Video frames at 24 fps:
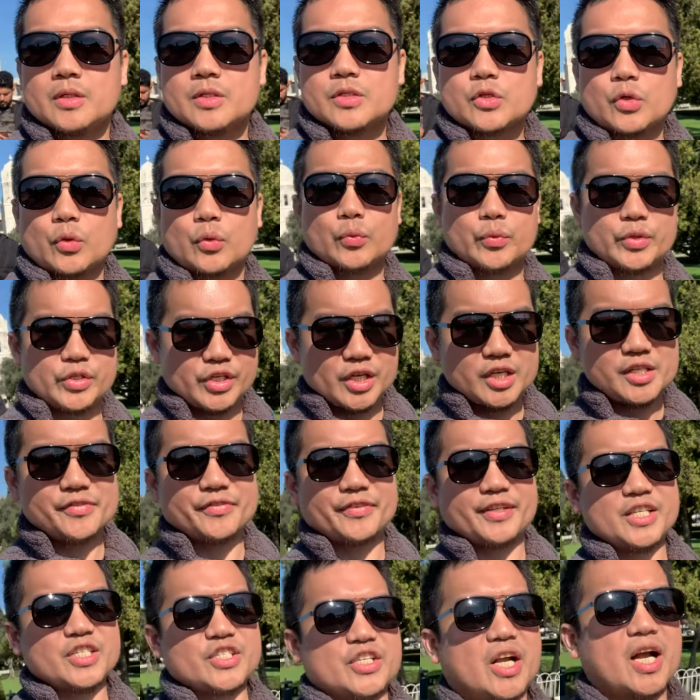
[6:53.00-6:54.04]
So we just
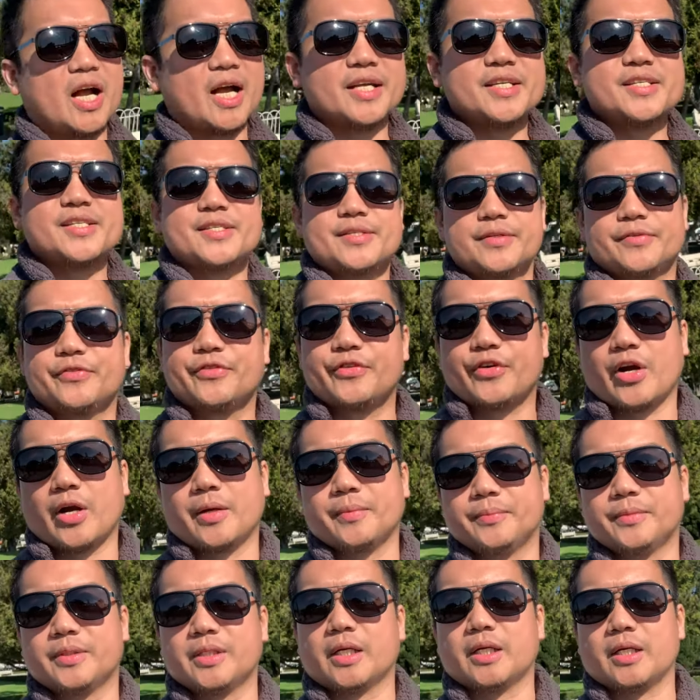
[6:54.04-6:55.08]
finished guys from
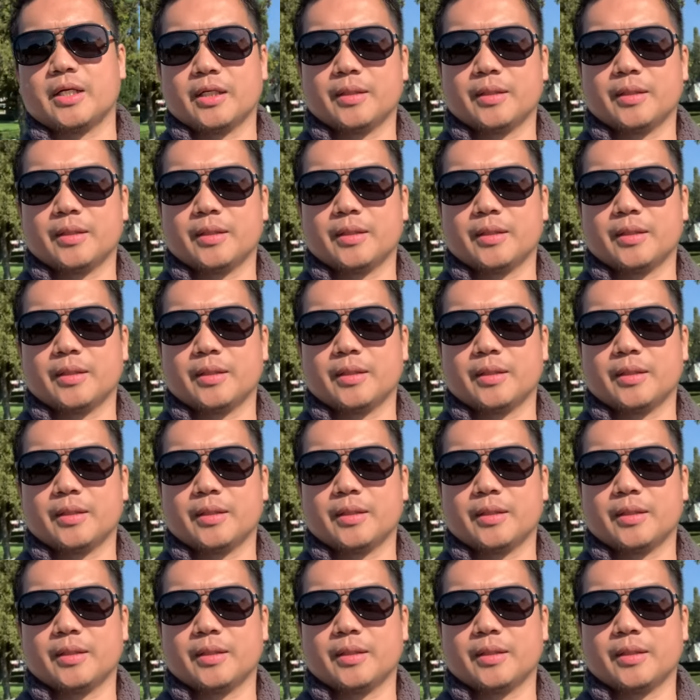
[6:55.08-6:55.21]
the